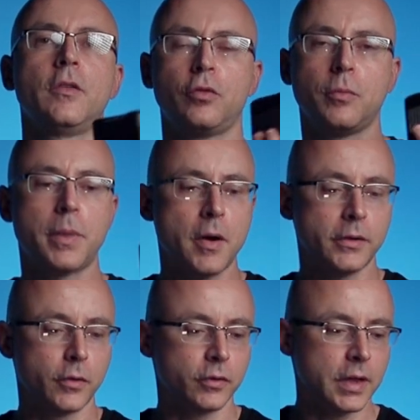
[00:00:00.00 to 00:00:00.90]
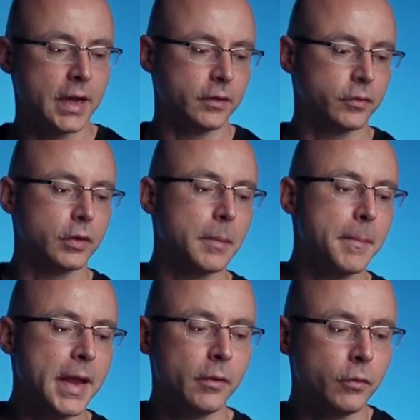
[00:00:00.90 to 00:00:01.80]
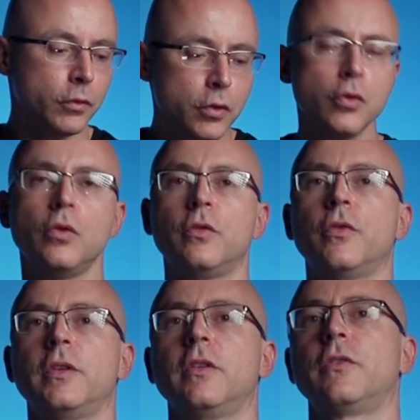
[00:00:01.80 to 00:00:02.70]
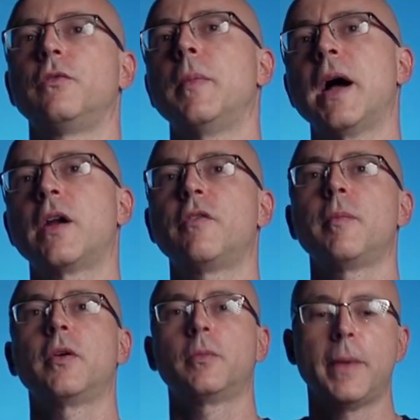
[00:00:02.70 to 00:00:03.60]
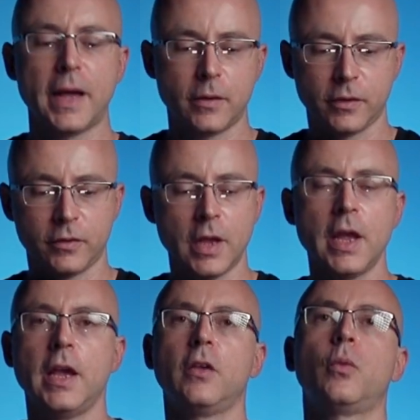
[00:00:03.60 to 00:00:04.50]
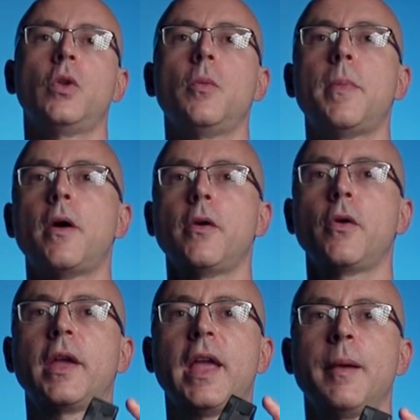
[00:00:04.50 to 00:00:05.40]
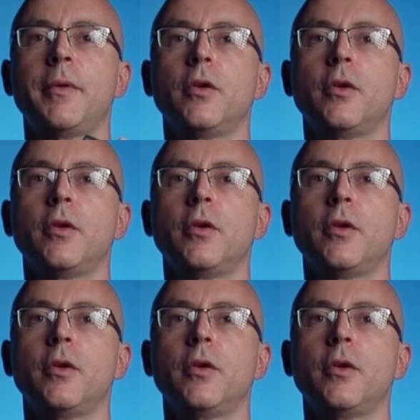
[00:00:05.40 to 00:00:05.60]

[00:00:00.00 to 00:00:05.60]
to power those lights. So the main use for these micro V-mount batteries is when you power your camera,